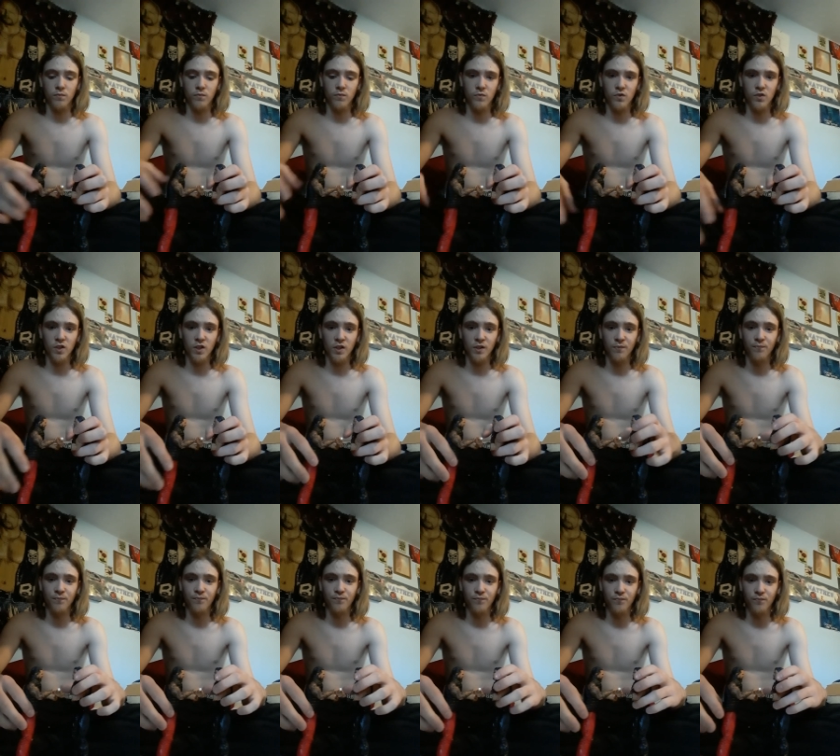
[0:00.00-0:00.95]
See?
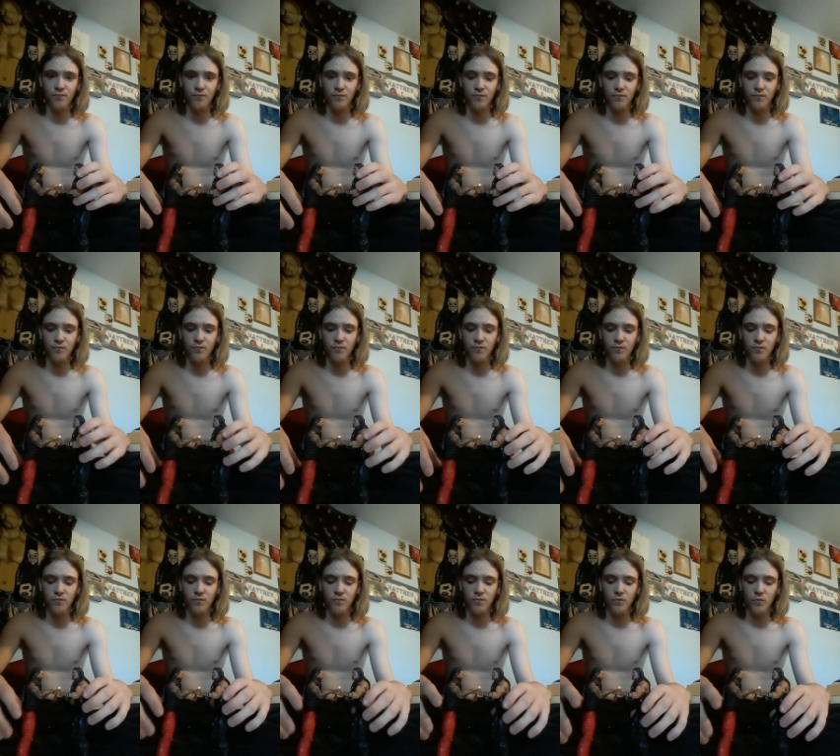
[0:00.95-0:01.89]

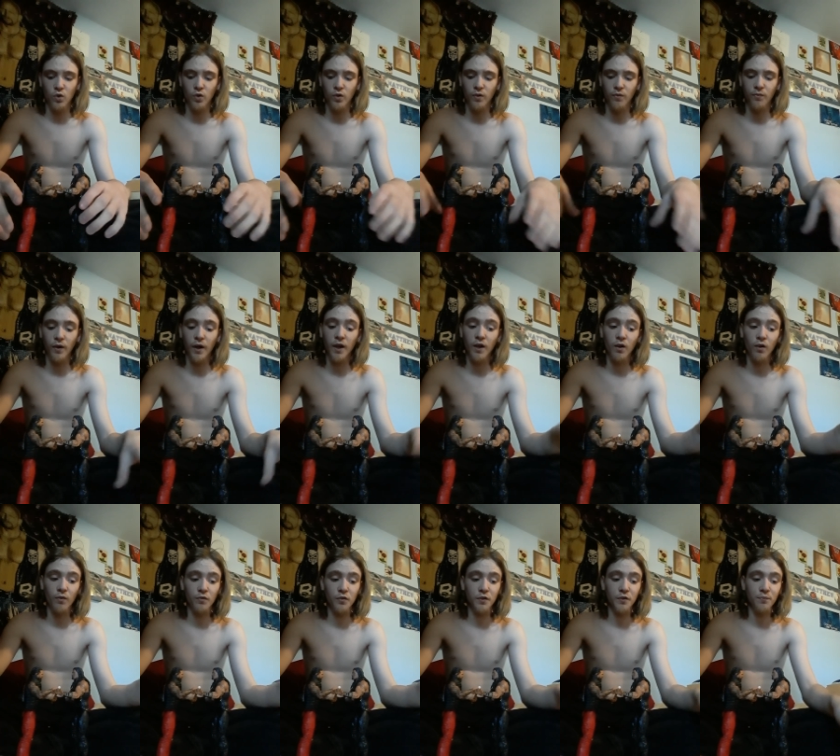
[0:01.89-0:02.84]
Or they're fighting
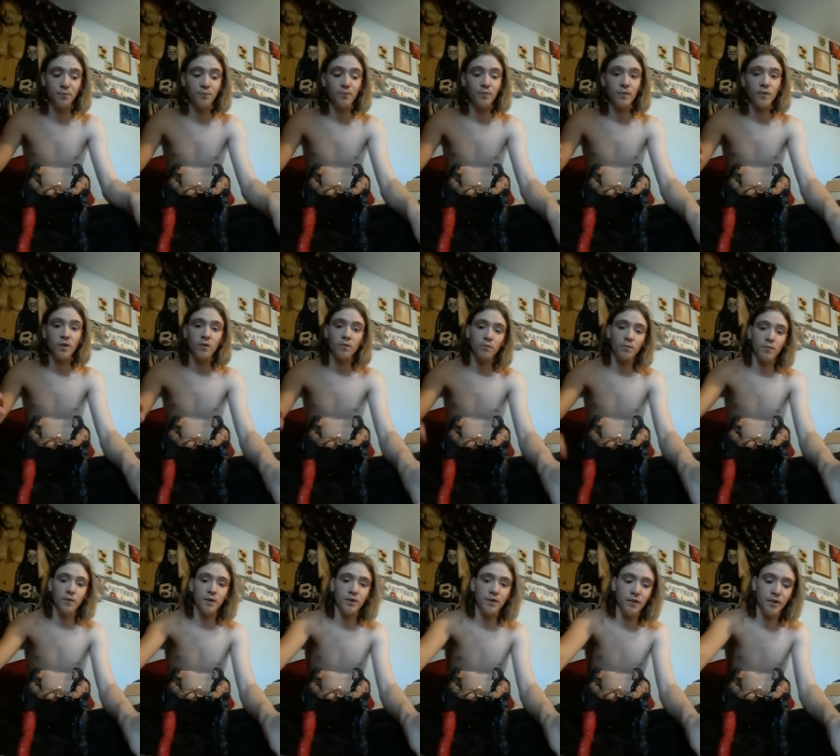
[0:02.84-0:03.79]
over it.
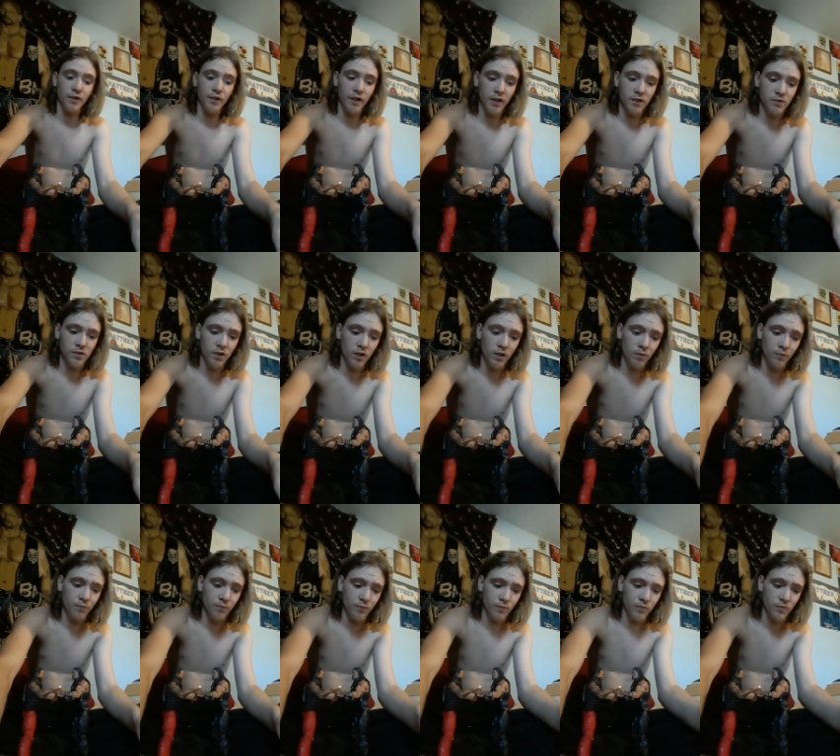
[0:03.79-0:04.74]
But there you guys go.
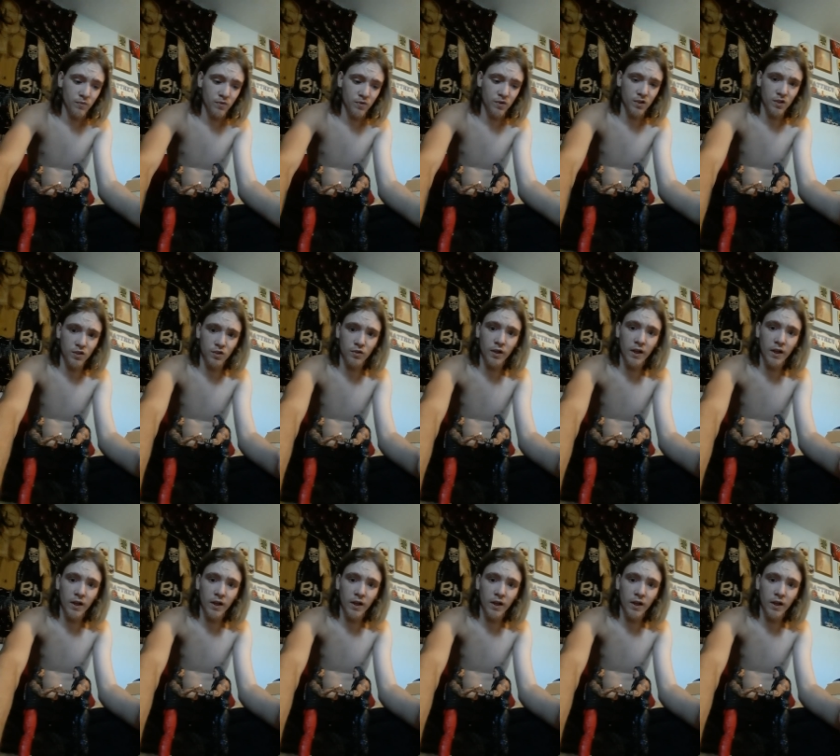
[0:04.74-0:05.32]
See you